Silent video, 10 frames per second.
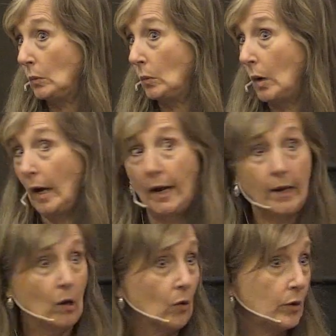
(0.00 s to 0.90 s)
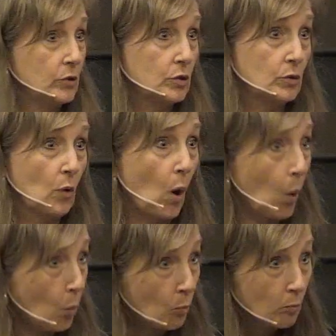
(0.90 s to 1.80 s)
why aren't you
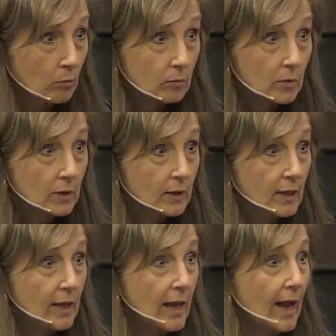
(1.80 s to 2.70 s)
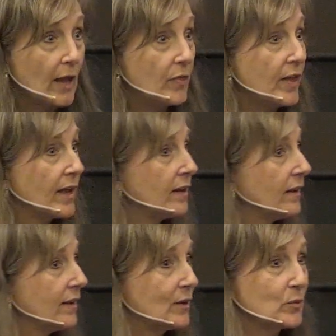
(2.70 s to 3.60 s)
home? And
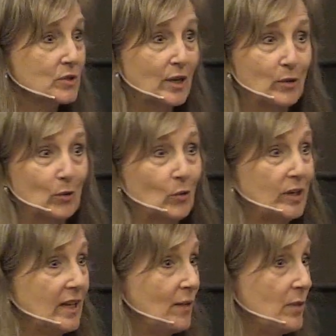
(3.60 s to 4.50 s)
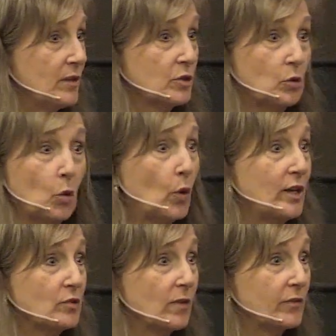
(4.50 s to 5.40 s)
then it was like the Lord gave me this
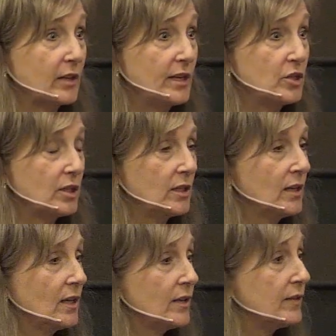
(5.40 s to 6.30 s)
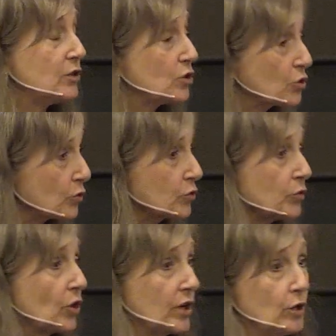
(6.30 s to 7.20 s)
glorious revelation. These
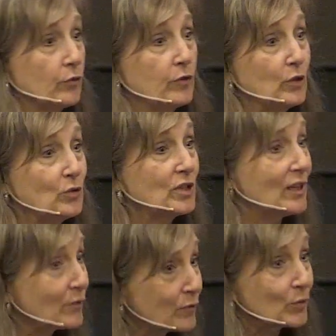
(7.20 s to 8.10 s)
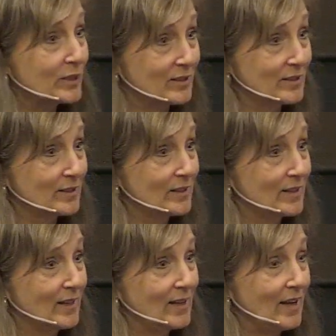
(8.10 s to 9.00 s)
children are here for you to influence.
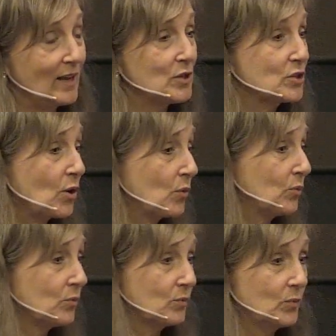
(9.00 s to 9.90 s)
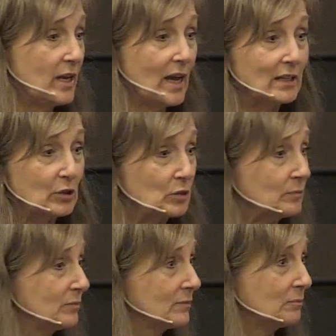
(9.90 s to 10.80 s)
And so we had little
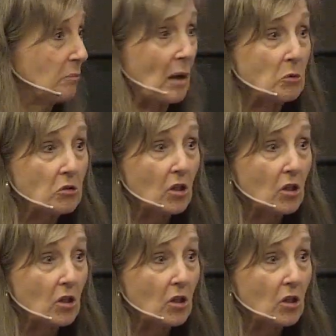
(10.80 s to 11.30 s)
Bible